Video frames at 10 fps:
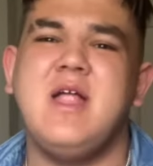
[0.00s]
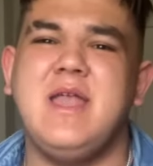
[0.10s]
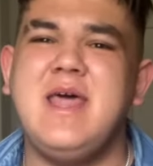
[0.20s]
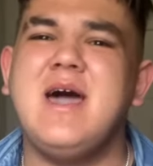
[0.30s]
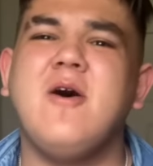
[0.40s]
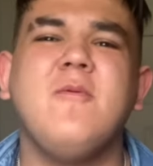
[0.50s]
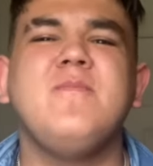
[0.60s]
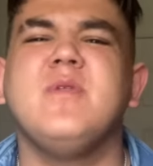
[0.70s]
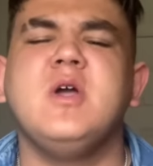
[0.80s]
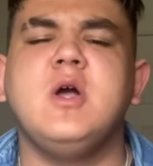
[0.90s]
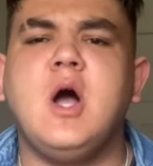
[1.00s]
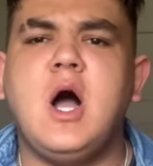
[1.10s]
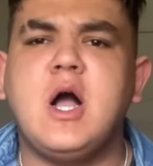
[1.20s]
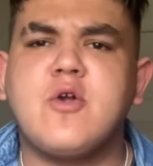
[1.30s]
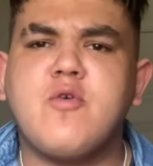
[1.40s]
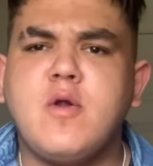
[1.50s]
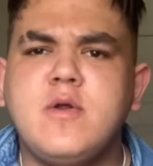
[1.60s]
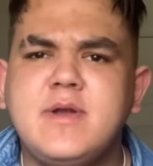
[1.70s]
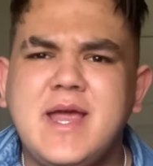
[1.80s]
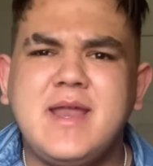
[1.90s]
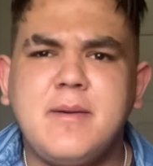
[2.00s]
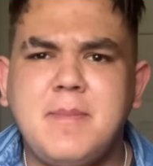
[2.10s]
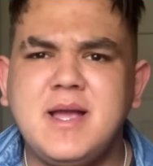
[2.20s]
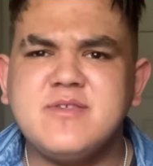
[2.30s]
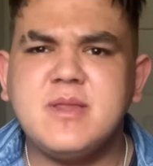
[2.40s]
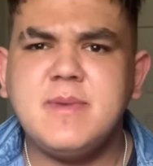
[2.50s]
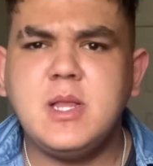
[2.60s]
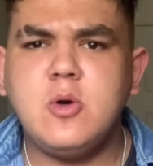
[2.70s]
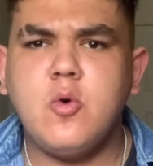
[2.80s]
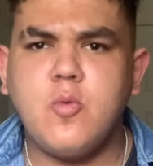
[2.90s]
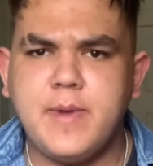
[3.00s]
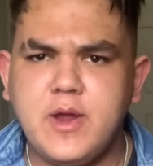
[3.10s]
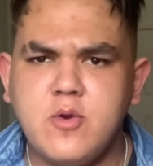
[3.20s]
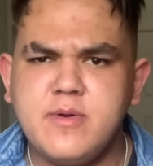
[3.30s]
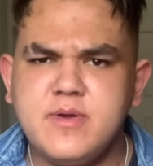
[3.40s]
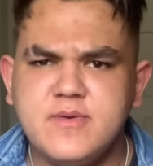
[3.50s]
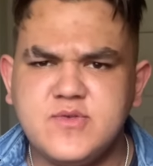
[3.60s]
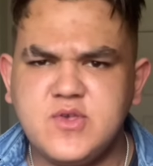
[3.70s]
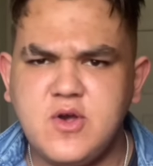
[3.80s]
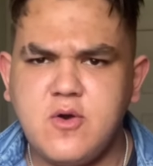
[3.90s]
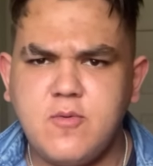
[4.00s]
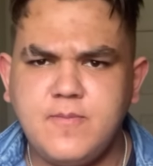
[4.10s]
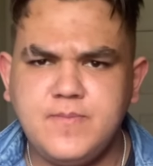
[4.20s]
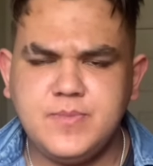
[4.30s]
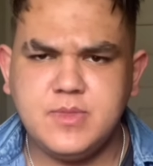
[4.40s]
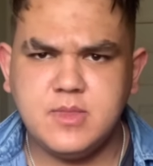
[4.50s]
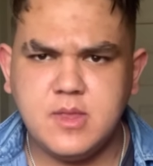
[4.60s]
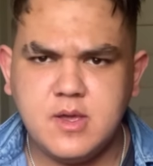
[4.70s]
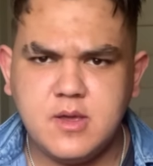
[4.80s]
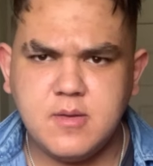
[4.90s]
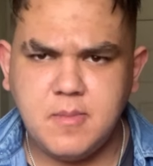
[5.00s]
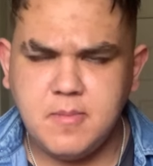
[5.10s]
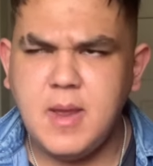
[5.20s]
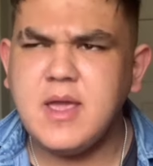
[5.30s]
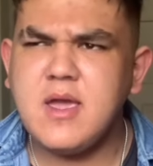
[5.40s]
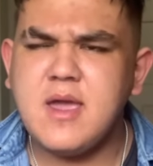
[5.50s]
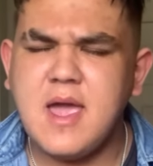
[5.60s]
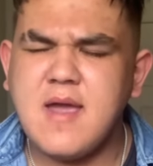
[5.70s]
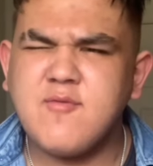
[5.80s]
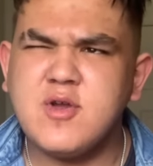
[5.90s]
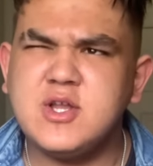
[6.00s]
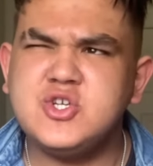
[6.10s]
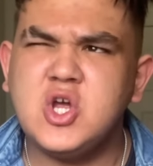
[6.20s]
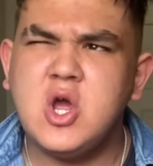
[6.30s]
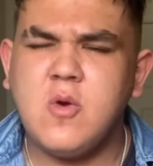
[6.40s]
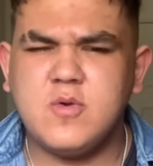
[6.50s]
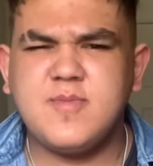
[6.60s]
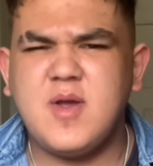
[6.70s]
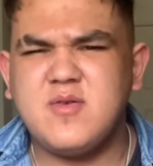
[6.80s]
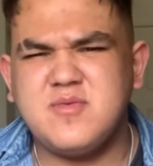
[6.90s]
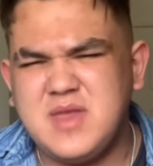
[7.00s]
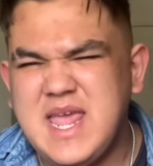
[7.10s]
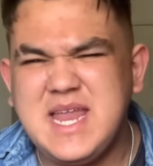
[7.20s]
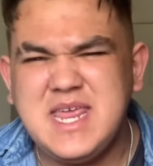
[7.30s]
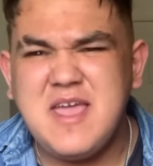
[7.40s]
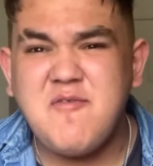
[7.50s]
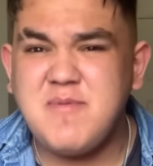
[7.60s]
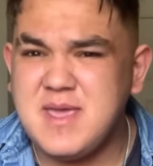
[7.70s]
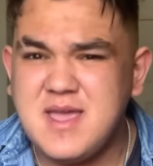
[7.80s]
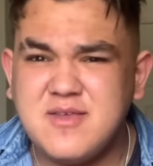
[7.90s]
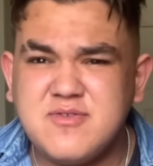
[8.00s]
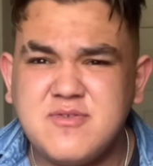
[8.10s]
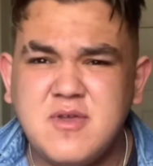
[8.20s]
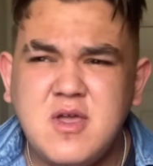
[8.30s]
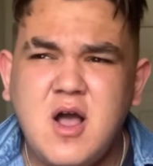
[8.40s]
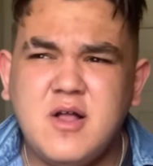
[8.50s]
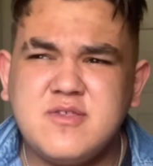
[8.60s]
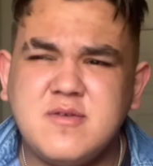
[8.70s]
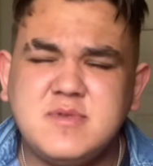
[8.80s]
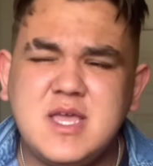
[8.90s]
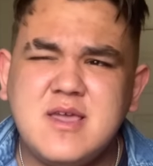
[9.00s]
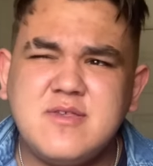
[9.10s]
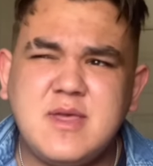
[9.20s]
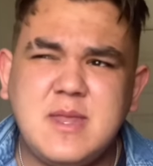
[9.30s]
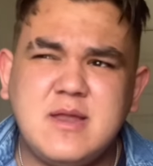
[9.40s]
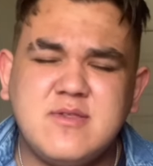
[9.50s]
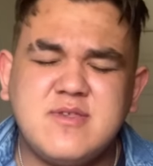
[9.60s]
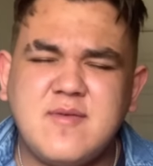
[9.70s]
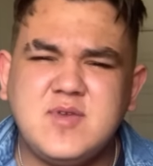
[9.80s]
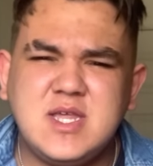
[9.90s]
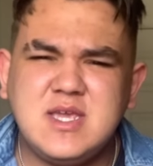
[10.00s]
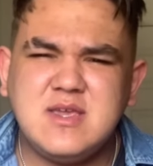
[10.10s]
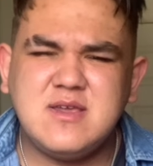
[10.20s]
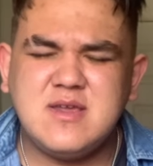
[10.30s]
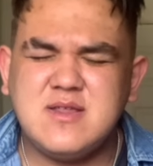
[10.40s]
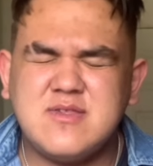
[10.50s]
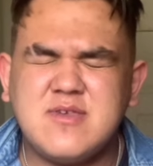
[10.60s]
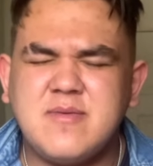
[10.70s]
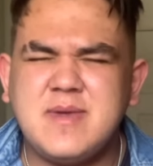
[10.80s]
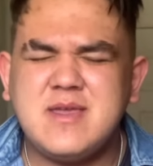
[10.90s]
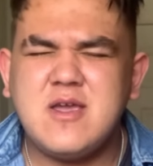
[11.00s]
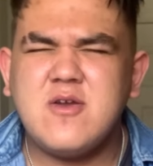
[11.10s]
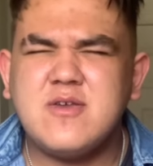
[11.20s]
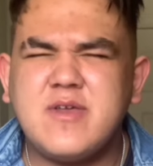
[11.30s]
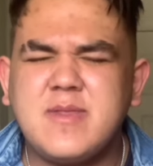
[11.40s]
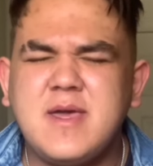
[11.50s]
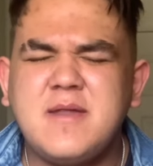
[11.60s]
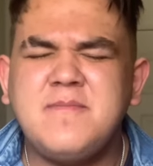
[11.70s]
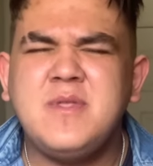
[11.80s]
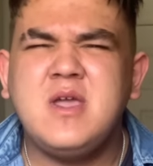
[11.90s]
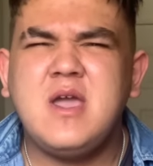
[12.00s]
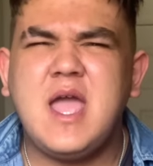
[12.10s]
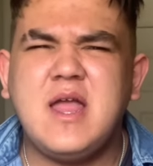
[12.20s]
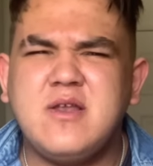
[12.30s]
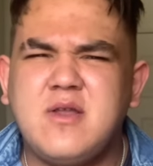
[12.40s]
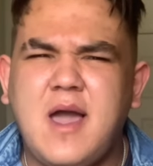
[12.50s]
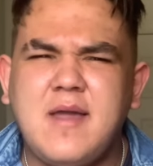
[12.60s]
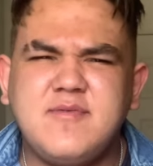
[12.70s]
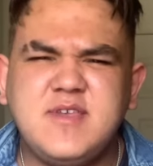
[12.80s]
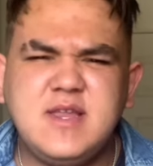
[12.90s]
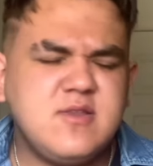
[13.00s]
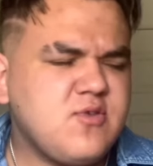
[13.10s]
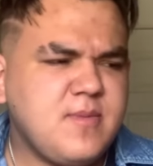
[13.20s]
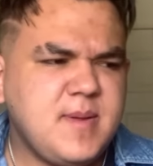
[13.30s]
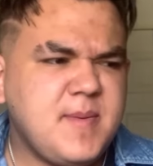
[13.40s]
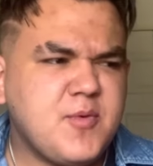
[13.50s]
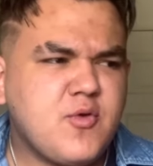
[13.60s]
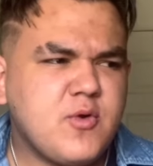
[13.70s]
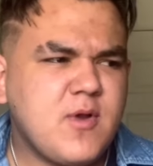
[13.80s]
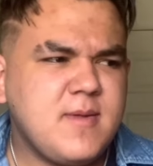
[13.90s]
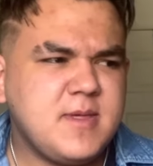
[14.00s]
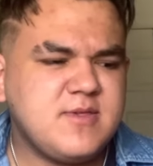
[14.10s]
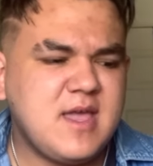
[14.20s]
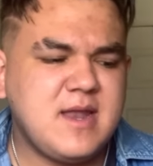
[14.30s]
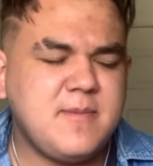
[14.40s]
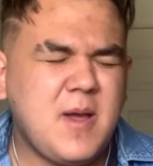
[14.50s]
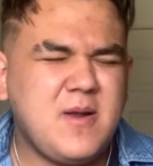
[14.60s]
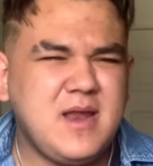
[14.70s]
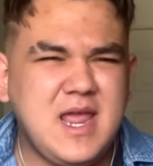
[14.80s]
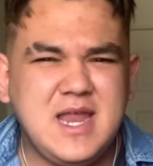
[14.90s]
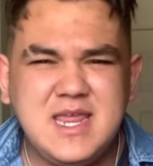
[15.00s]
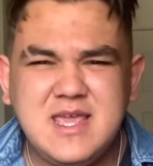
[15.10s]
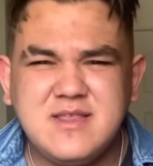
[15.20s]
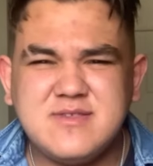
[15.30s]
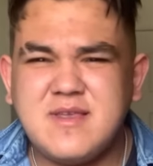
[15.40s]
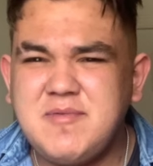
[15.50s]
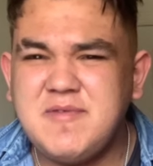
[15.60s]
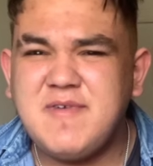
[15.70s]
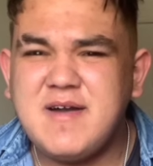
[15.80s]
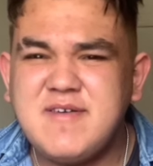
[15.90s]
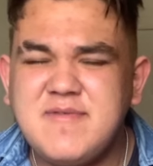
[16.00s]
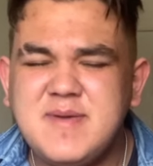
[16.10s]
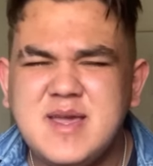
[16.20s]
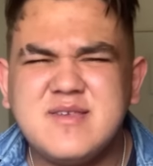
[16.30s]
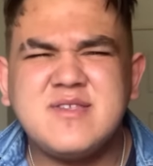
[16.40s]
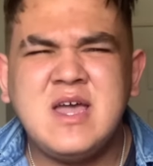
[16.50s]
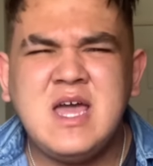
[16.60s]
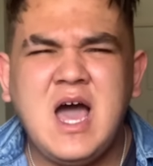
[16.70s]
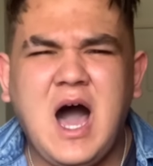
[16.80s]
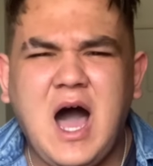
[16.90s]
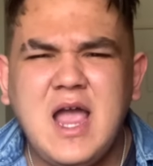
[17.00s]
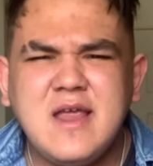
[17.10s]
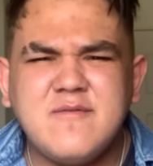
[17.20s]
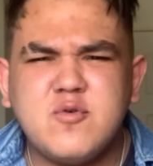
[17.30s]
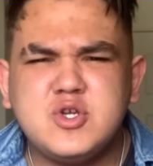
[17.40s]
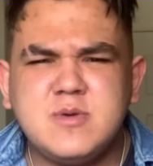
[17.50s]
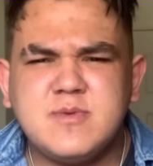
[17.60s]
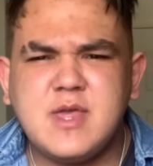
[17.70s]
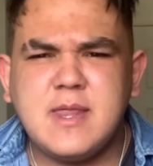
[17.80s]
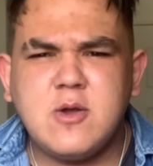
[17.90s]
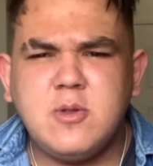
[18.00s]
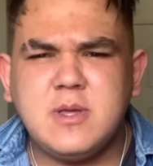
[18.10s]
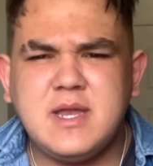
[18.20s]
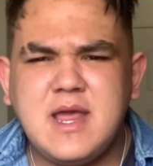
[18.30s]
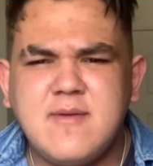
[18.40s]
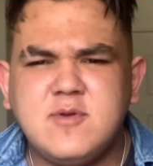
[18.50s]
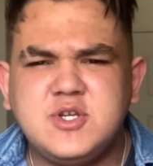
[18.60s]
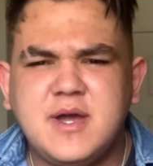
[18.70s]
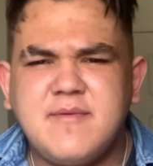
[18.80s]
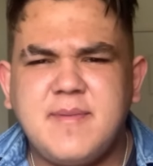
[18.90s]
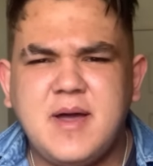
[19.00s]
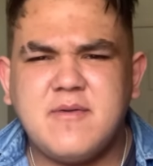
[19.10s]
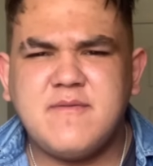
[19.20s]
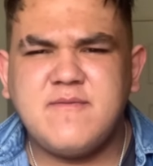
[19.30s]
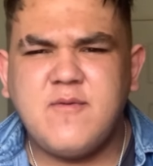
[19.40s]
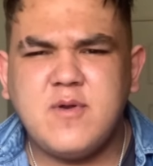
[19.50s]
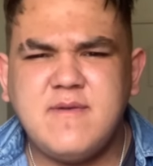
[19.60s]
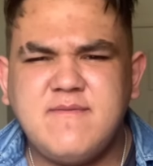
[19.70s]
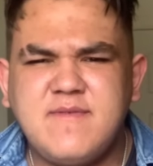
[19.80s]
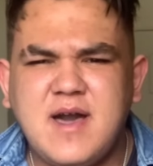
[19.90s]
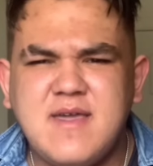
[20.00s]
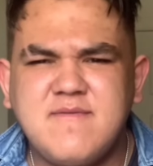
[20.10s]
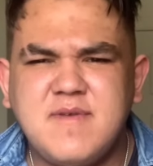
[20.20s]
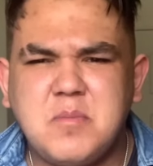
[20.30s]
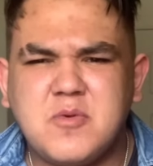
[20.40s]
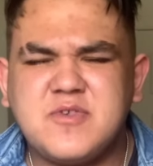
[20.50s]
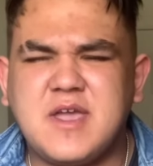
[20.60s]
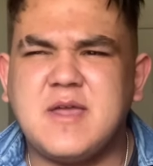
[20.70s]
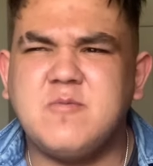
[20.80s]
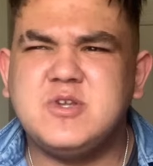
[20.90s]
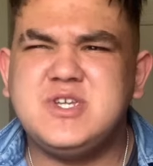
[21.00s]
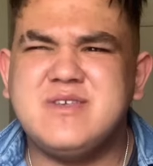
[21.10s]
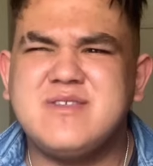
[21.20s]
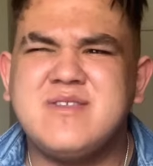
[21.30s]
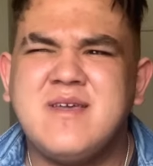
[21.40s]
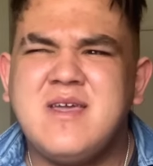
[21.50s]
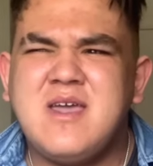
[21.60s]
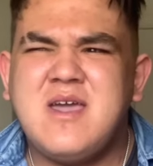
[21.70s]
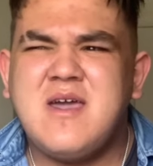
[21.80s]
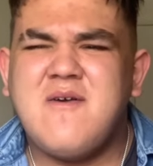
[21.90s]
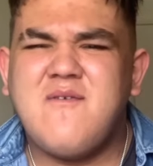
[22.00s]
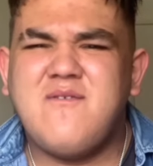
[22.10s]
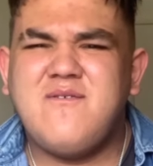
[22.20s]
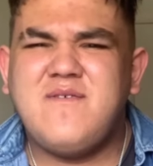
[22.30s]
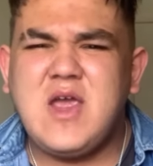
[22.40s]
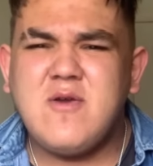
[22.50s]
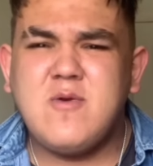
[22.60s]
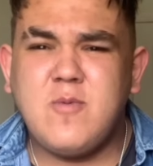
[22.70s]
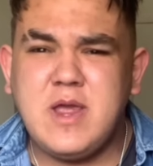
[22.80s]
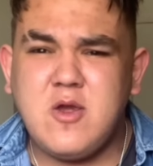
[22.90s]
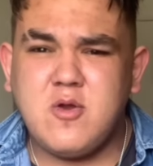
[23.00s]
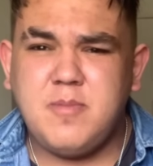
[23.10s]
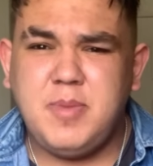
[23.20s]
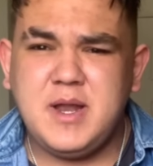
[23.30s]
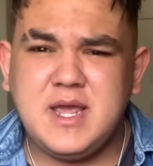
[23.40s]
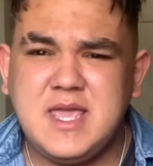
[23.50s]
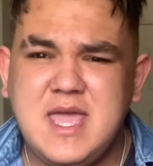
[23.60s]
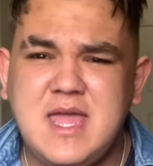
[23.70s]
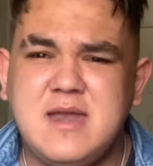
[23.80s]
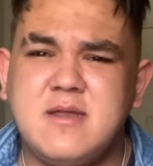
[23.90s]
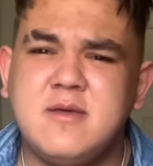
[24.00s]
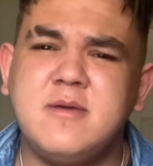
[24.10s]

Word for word: Now, uh, Chrono Data, mine's gonna be a little weird. So the Mega average was about 80 FPS on some days, and then 70 in some areas like that. And I've seen so many people chronograph this at about 80 to 75 FPS. I unfortunately was getting only an average of about 45 feet per second, which is very weird. But again,